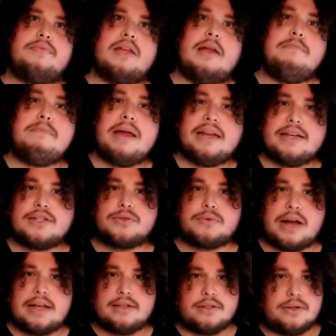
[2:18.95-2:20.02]
In Medias
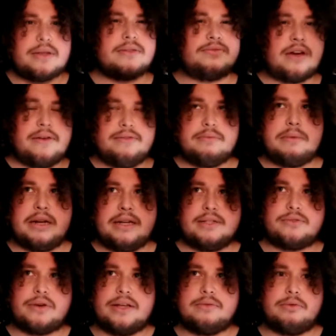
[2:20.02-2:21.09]
Res, 2005's In
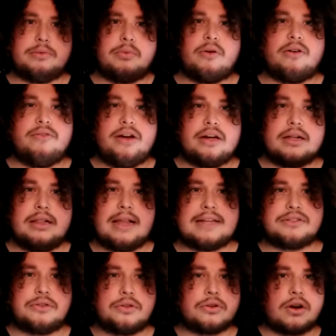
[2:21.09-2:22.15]
Medias Res was more of a
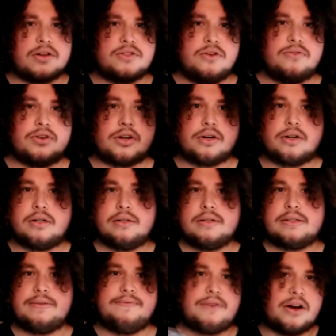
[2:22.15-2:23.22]
classical crossover
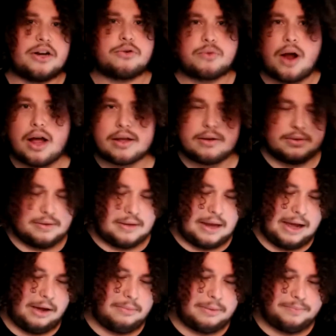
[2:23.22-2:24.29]
symphonic rock
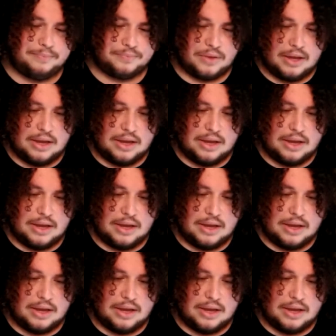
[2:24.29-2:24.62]
album.